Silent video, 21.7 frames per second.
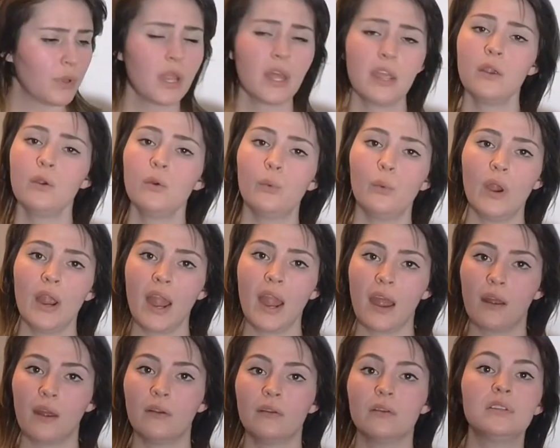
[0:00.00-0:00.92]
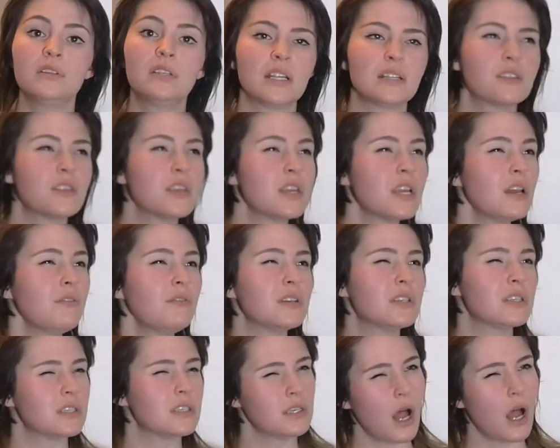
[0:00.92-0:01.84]
Play around and think
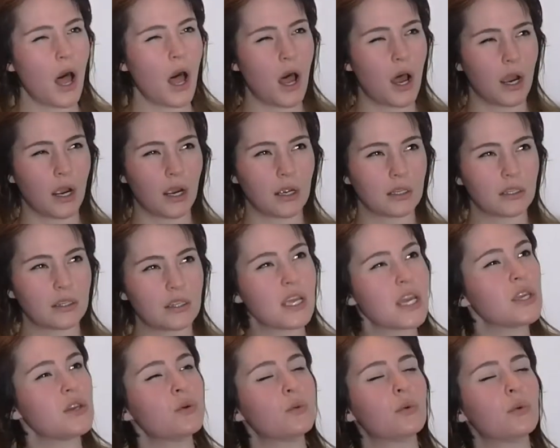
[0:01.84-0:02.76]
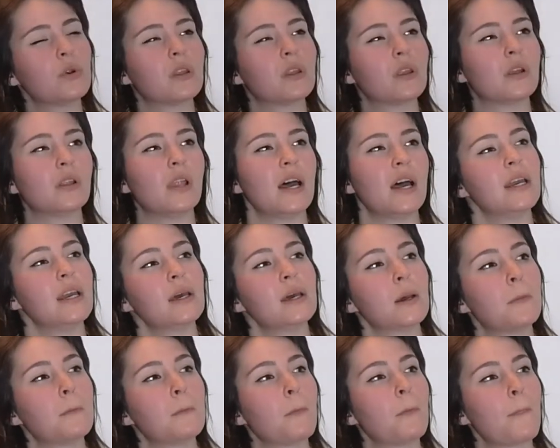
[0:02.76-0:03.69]
of a song that you really
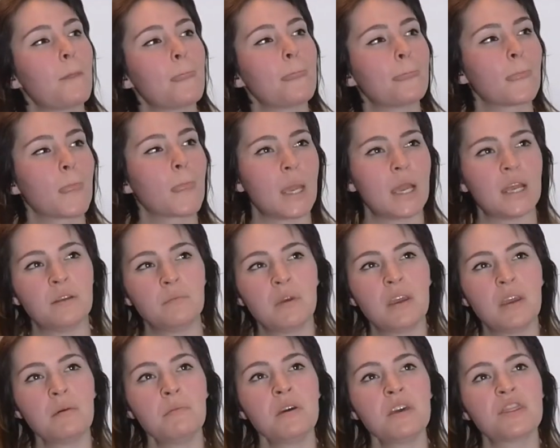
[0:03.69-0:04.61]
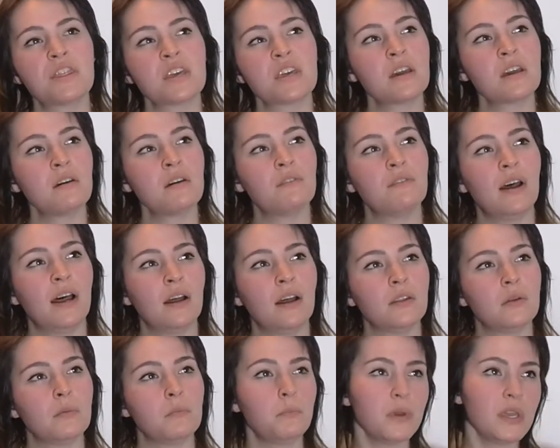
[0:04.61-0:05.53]
like. And maybe think of
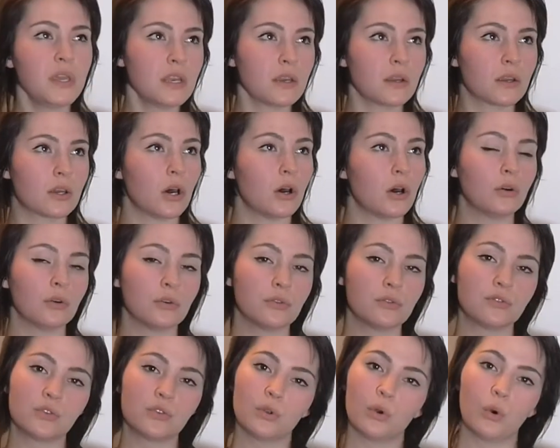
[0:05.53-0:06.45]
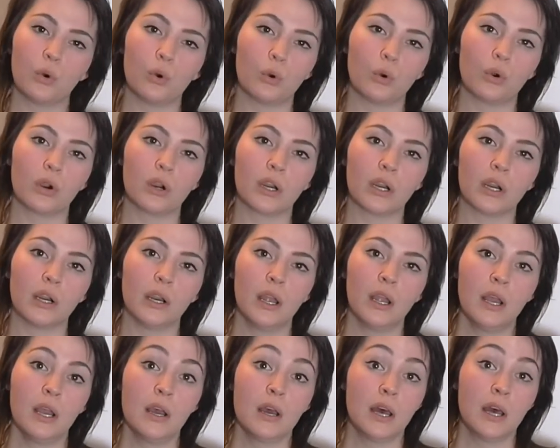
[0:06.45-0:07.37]
how the beat goes,
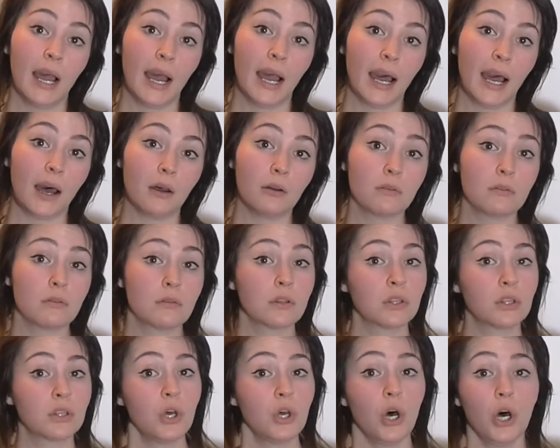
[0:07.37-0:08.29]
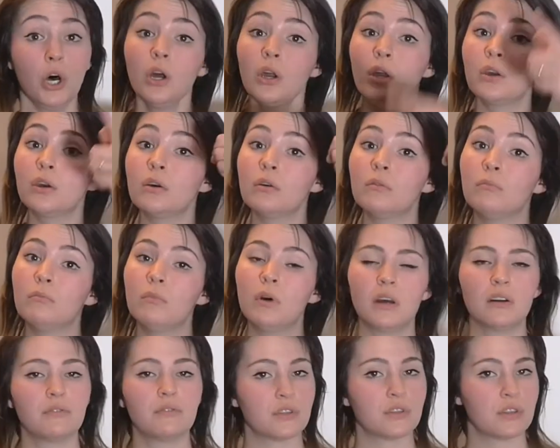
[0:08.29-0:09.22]
or how the hook
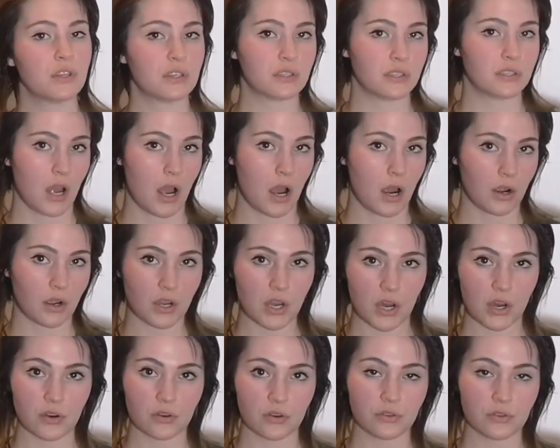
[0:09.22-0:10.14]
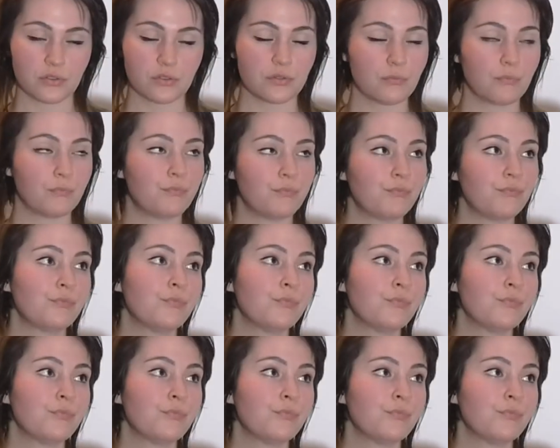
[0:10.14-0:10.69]
of the song goes.